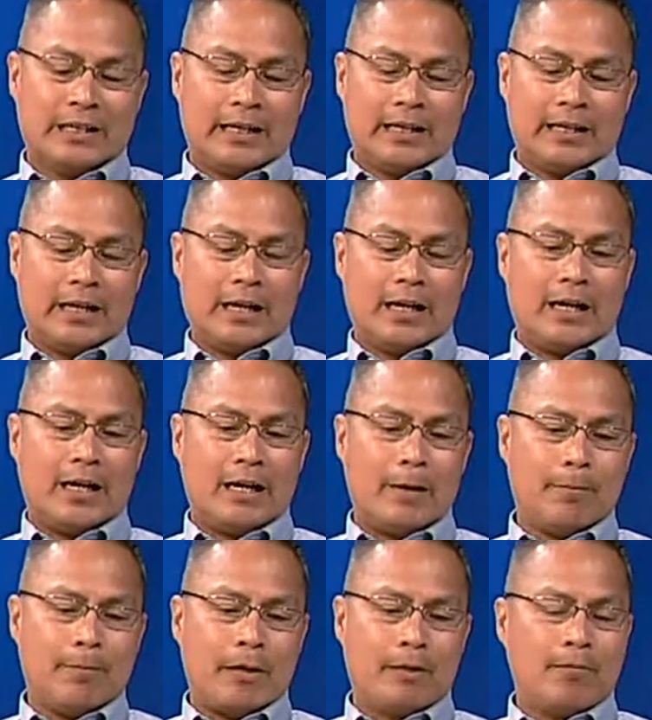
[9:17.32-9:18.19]

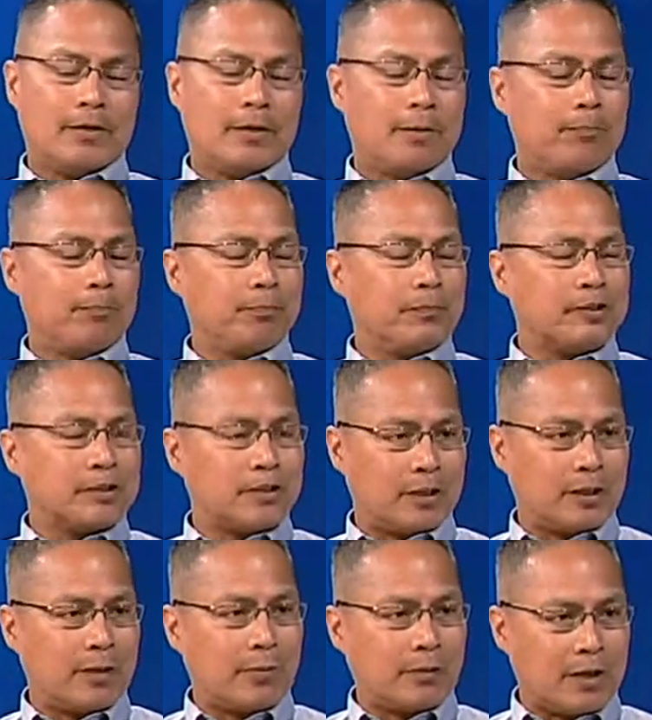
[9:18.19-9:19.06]
I'm a
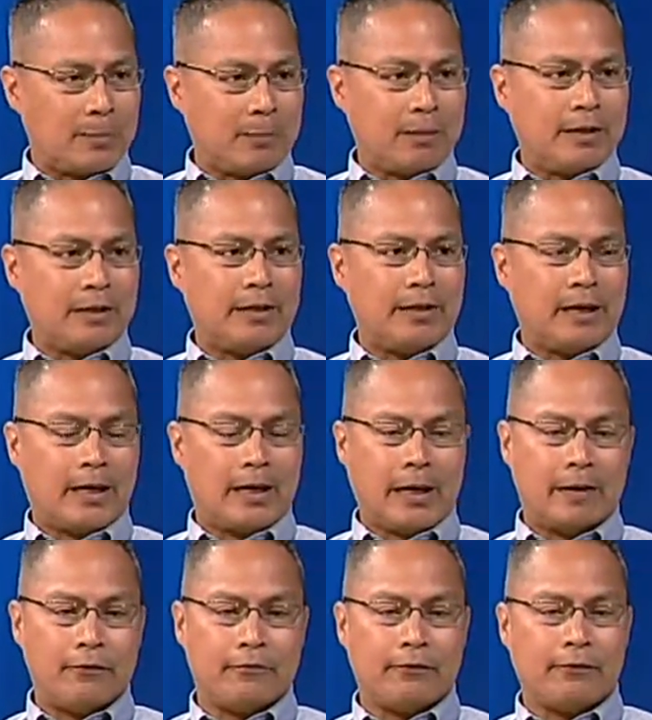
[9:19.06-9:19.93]
startup company.
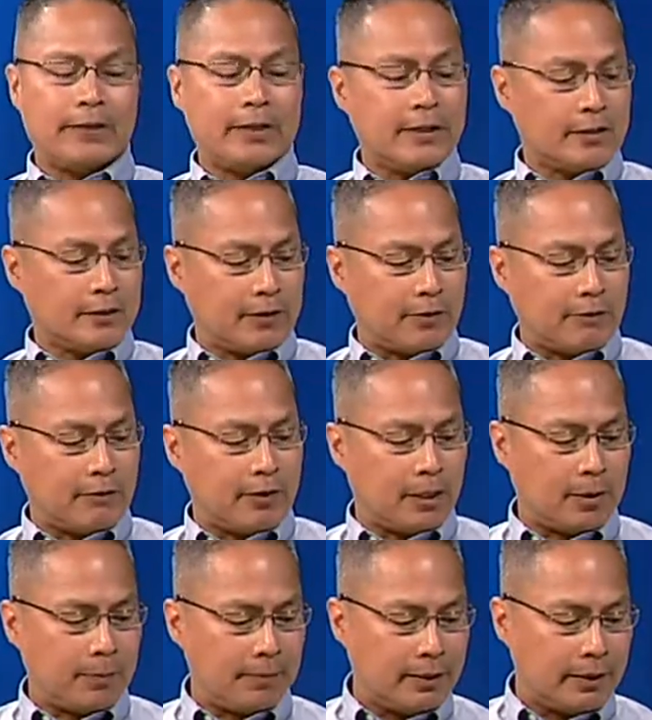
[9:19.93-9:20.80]
I finished
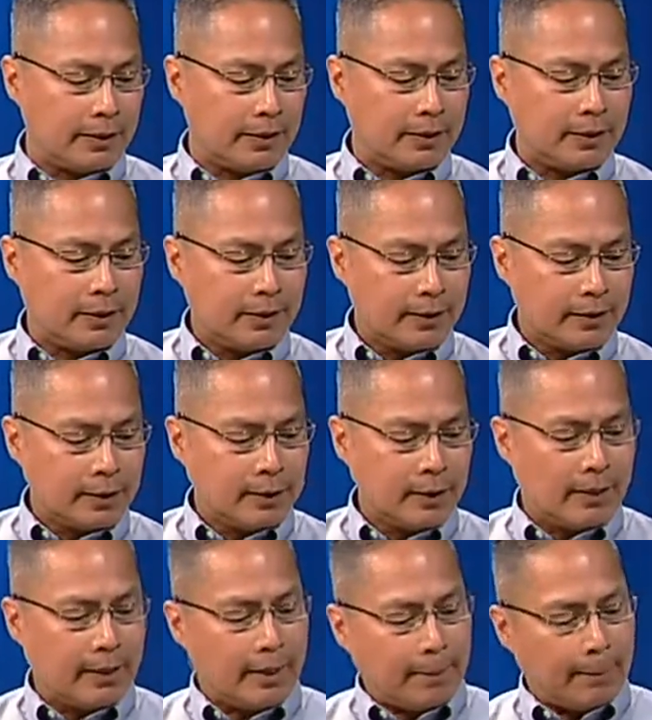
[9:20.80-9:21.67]
development
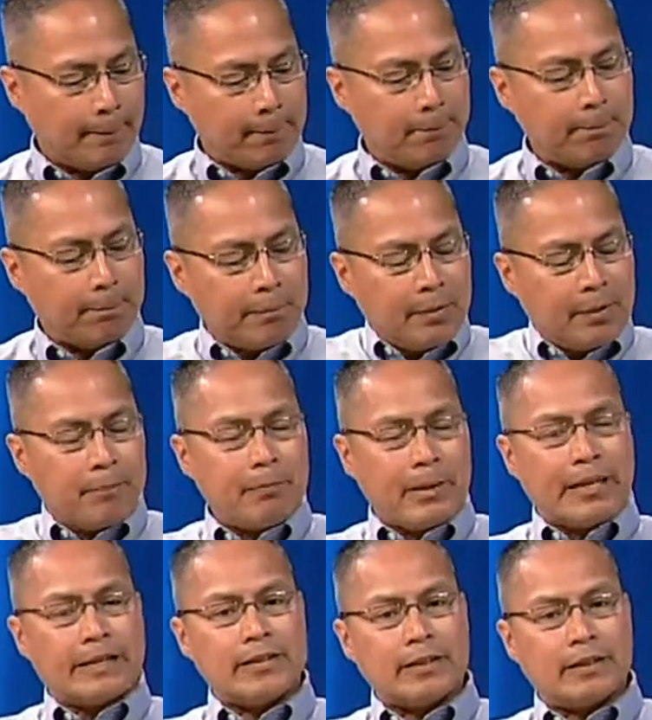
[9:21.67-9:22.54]

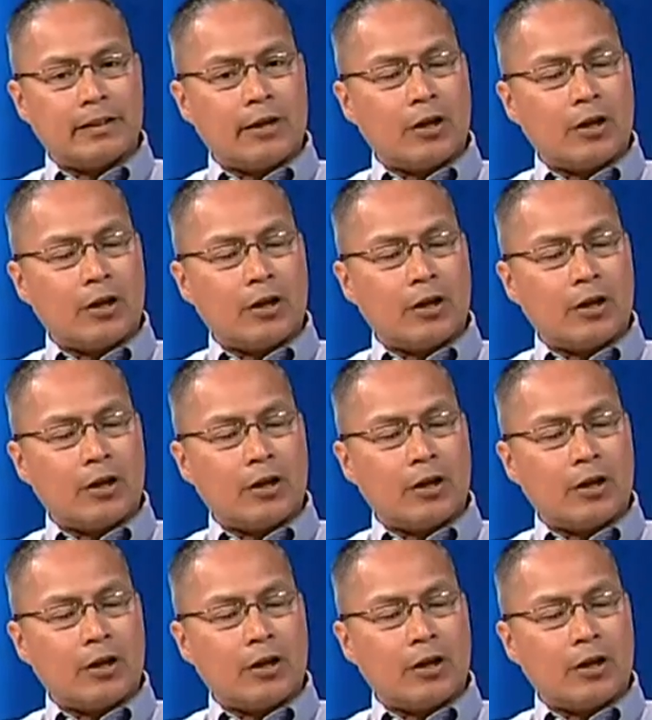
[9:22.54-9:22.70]
basically